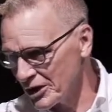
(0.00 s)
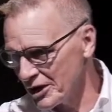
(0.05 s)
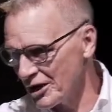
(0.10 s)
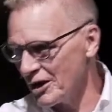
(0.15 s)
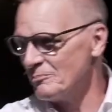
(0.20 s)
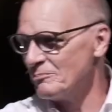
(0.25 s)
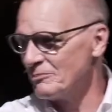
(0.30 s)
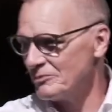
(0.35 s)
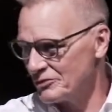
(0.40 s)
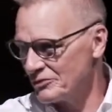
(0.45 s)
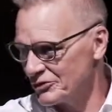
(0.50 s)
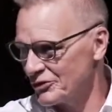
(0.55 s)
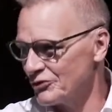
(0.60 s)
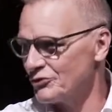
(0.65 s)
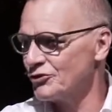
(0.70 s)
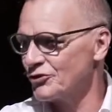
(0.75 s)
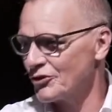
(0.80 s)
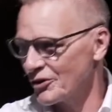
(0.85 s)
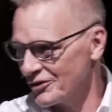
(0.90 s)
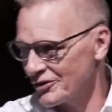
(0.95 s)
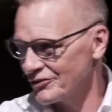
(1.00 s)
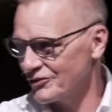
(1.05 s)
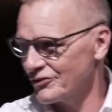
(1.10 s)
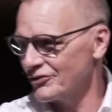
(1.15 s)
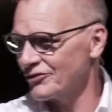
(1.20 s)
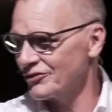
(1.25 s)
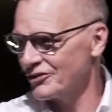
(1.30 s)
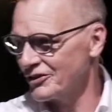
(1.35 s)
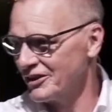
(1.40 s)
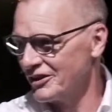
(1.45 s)
come to
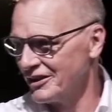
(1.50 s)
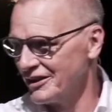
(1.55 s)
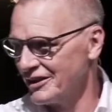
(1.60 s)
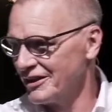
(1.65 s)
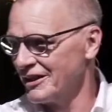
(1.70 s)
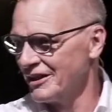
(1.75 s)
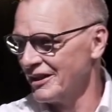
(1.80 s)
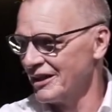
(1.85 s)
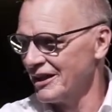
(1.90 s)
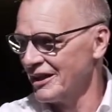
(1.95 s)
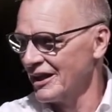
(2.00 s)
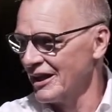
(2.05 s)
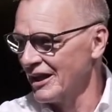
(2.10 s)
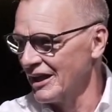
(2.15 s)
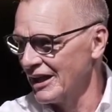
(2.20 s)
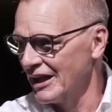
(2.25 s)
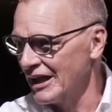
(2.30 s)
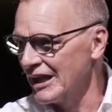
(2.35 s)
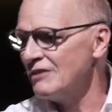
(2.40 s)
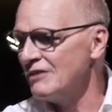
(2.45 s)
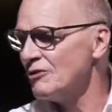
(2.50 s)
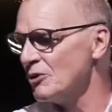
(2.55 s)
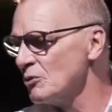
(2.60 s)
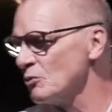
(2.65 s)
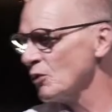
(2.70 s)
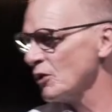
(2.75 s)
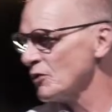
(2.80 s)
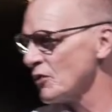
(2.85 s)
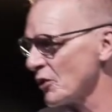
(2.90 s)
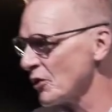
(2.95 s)
church, even
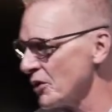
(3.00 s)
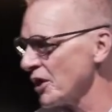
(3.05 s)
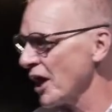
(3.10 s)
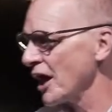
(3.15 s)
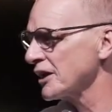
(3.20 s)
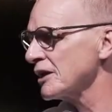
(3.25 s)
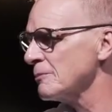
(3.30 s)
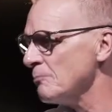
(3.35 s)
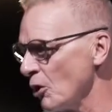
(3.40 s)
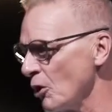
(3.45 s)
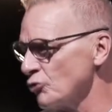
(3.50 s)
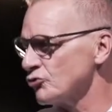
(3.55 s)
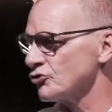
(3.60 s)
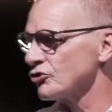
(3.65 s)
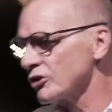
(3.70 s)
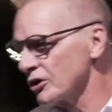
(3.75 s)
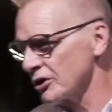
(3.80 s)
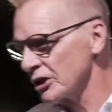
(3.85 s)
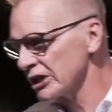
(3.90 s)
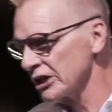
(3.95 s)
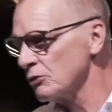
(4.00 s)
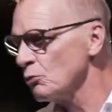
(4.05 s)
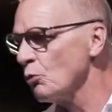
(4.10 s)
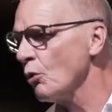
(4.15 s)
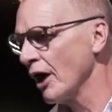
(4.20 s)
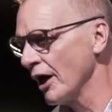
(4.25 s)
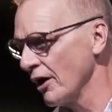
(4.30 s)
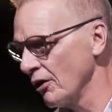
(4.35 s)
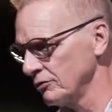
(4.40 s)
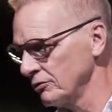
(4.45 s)
when they're not emotionally
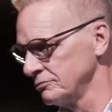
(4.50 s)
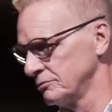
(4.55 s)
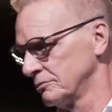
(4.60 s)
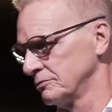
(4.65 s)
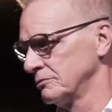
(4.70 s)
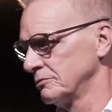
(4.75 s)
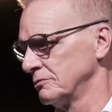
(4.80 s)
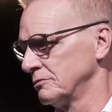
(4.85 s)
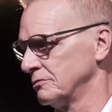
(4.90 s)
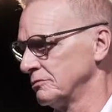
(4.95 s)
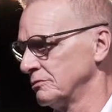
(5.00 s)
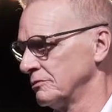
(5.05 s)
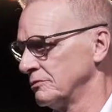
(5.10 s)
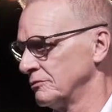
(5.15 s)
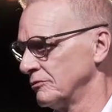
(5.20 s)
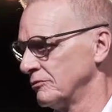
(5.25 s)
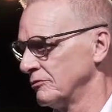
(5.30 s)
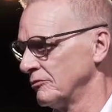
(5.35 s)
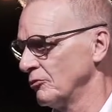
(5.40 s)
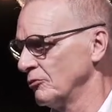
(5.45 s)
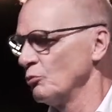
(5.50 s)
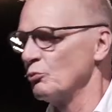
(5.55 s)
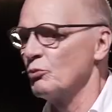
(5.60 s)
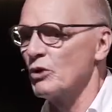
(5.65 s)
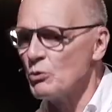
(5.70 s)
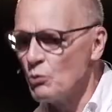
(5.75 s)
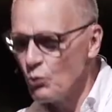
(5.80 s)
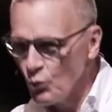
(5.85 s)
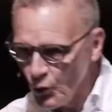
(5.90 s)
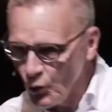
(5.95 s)
well.
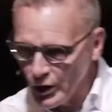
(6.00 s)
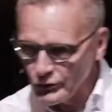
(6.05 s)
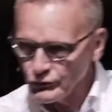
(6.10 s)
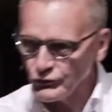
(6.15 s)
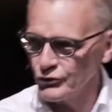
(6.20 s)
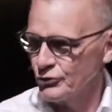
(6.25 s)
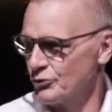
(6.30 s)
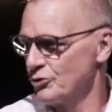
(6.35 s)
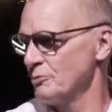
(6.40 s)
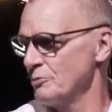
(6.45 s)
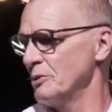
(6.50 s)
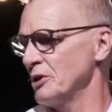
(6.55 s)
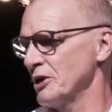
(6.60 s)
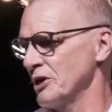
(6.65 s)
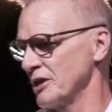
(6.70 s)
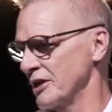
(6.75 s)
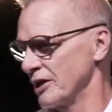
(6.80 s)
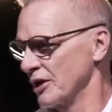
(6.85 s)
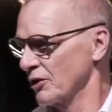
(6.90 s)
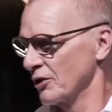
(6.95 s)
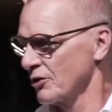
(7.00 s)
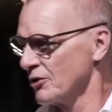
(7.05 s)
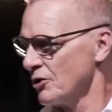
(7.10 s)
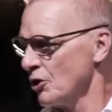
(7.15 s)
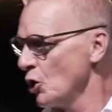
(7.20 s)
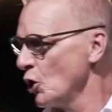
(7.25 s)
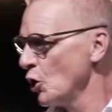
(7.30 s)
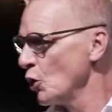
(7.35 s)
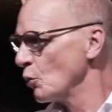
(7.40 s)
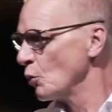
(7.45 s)
We want you to be here.
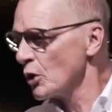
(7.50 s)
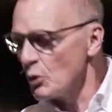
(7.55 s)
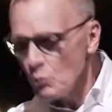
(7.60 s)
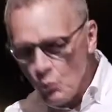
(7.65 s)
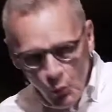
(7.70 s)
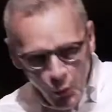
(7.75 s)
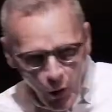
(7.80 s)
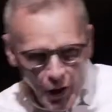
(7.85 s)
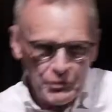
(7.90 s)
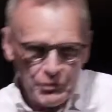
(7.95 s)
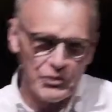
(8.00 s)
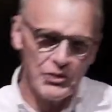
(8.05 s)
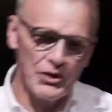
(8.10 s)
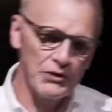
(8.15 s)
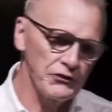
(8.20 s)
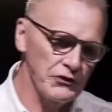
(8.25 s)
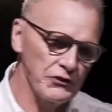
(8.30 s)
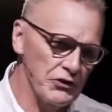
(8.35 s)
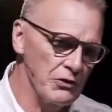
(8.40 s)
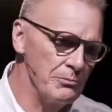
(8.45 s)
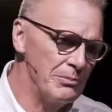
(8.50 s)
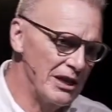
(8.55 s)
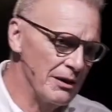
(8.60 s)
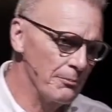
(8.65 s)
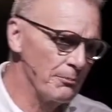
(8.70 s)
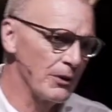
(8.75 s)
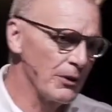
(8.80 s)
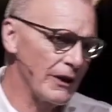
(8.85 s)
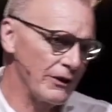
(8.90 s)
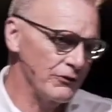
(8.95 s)
We want this to be a
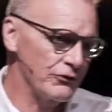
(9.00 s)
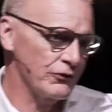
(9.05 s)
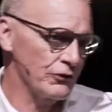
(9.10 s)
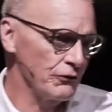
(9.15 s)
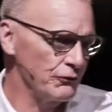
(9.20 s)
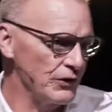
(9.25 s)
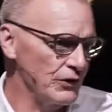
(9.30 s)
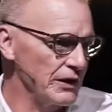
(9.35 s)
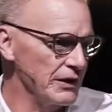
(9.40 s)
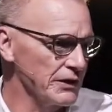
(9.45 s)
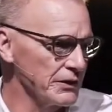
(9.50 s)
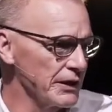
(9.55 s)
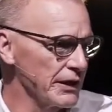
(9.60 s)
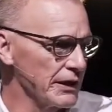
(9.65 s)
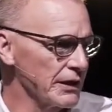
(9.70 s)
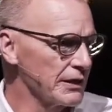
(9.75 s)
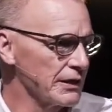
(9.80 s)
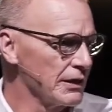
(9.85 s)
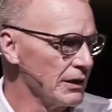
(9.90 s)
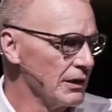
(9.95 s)
place of healing.